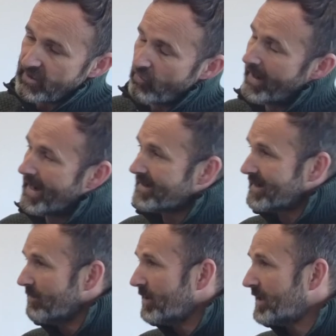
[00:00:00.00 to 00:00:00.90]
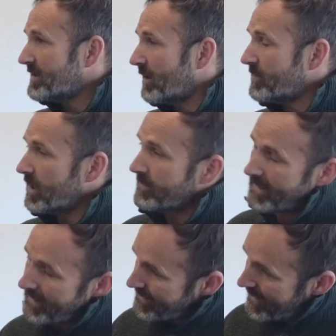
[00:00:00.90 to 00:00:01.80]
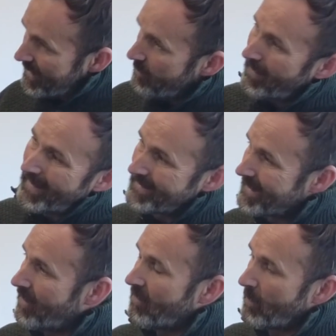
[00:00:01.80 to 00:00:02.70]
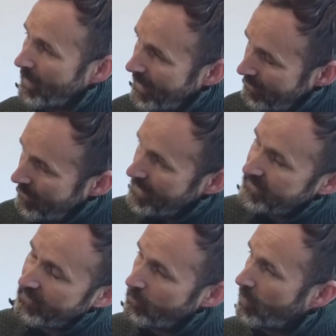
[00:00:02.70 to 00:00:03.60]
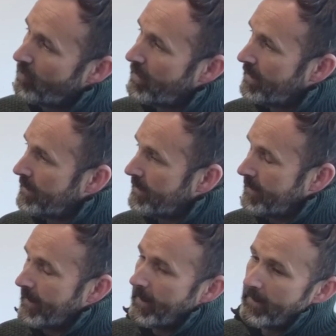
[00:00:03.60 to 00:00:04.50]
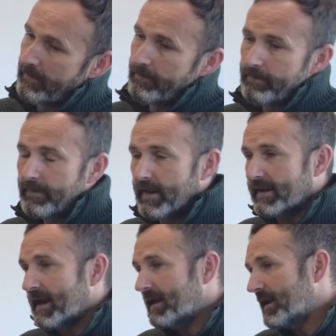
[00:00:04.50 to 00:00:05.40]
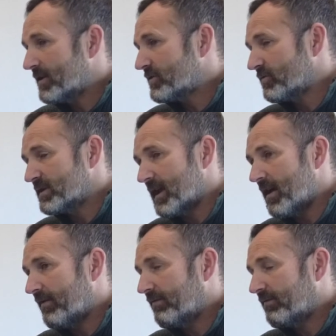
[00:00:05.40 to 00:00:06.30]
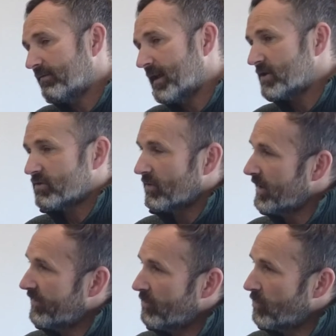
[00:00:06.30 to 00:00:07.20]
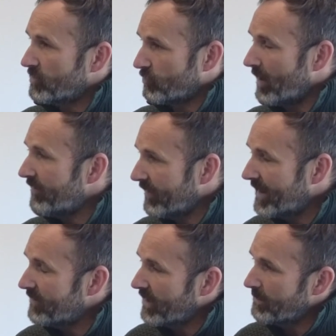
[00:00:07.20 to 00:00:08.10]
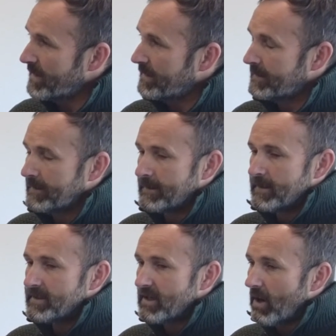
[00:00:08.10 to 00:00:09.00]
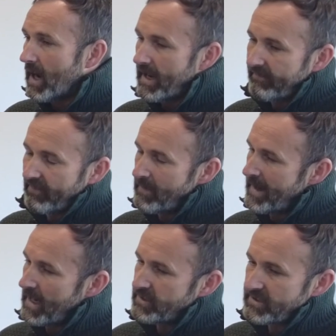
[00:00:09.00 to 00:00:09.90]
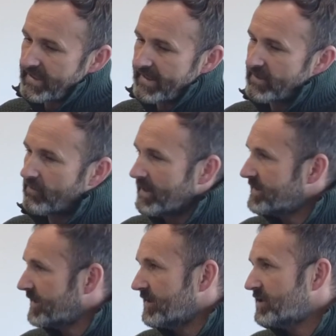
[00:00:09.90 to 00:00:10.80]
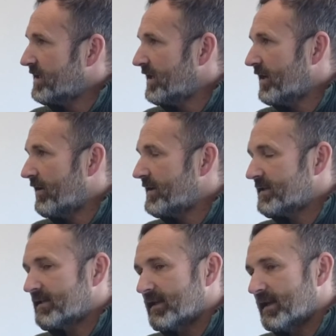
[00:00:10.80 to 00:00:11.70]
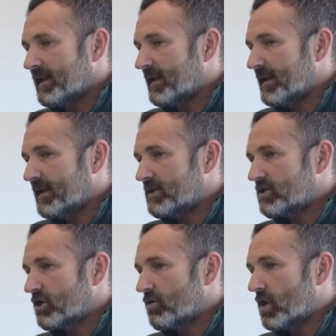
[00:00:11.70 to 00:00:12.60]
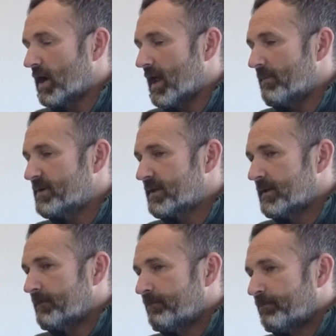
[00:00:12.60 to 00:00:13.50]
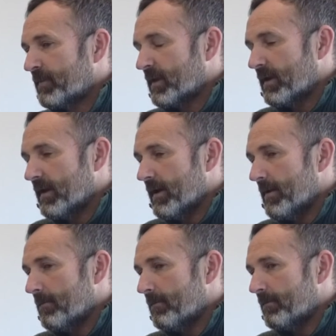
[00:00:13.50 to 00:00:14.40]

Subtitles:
a great asset because sometimes they need to get their players out and playing men's football. Again, National South, National League football is great for their development. So for me, I just see it as a great synergy. You know, it's 2 clubs. I